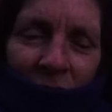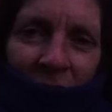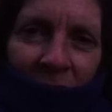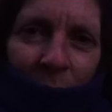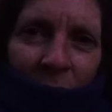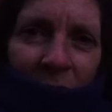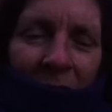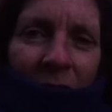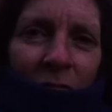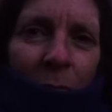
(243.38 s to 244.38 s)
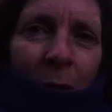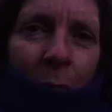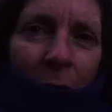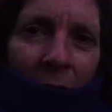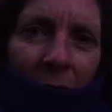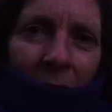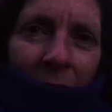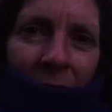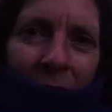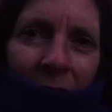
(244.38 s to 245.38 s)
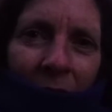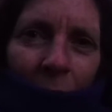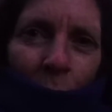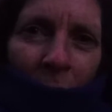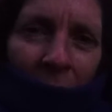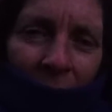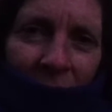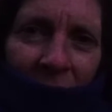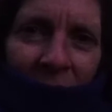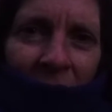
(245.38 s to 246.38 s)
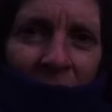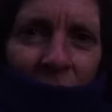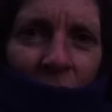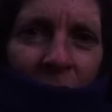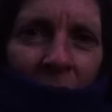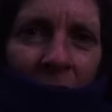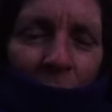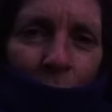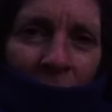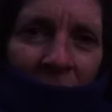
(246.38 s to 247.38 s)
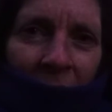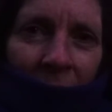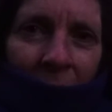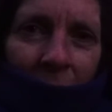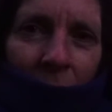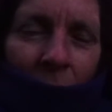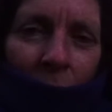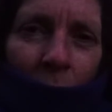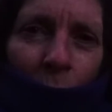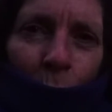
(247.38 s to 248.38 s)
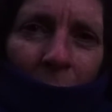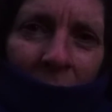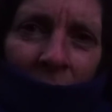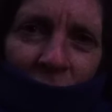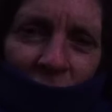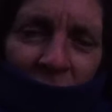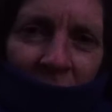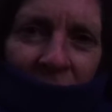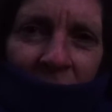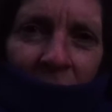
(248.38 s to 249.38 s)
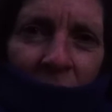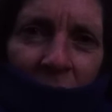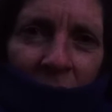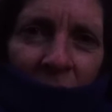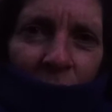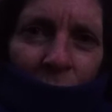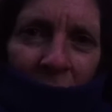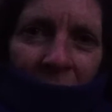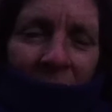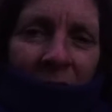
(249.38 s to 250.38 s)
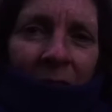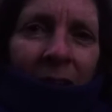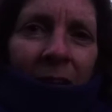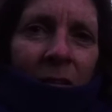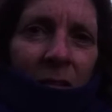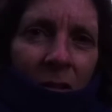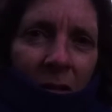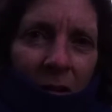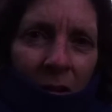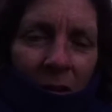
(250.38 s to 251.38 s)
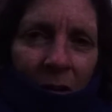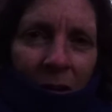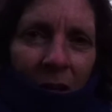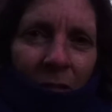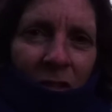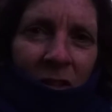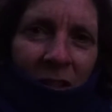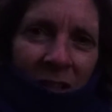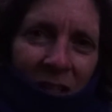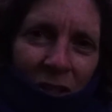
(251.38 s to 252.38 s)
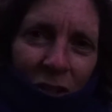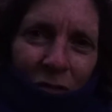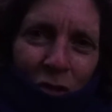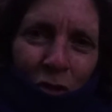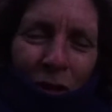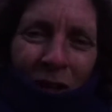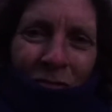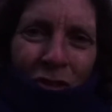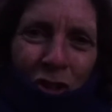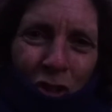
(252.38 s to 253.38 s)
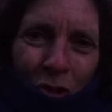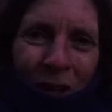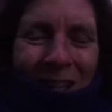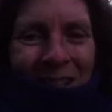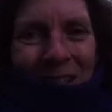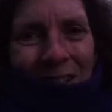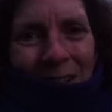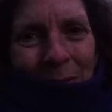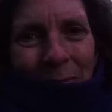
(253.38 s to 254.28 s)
Christmas, let's remember that whatever season of life we're in, we can trust that God is with us in it. If it's a season of joy, rejoice.